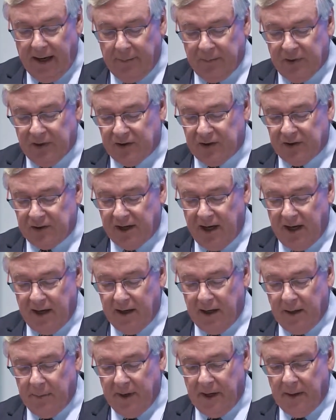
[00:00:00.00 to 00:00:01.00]
just to say a
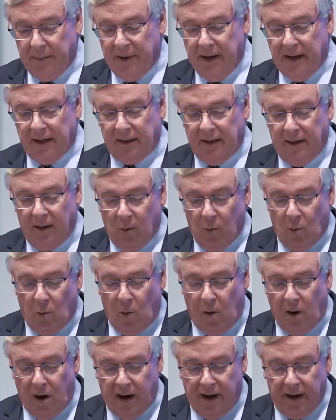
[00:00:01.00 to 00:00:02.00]
little bit about
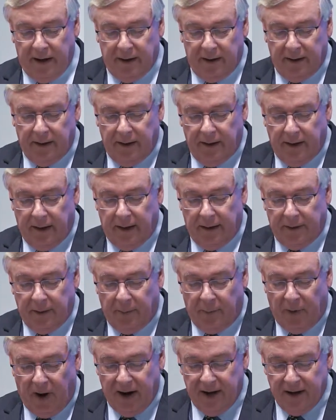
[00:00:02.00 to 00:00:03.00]
why the
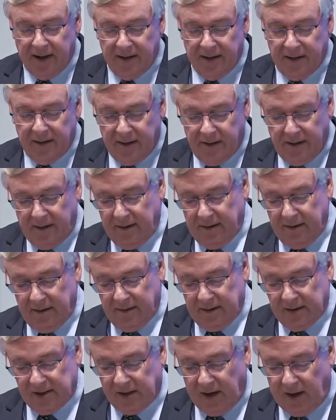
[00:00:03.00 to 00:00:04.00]
brain
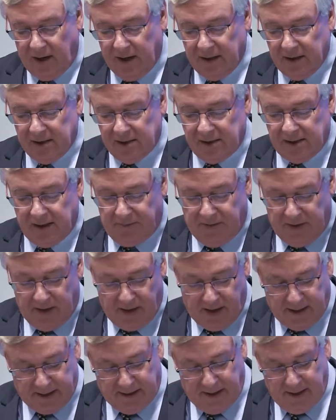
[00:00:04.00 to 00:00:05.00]
science, if you
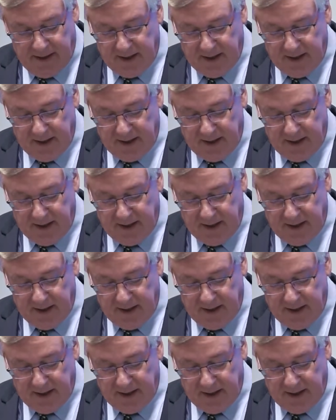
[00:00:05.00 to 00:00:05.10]
like,